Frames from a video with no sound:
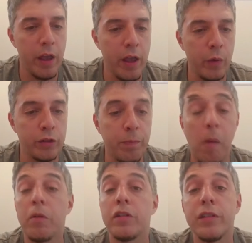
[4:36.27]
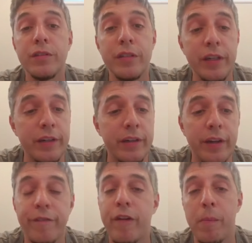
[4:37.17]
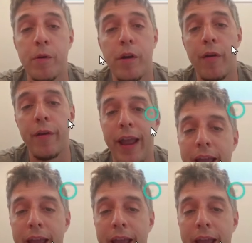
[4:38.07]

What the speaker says: It was published this year in February,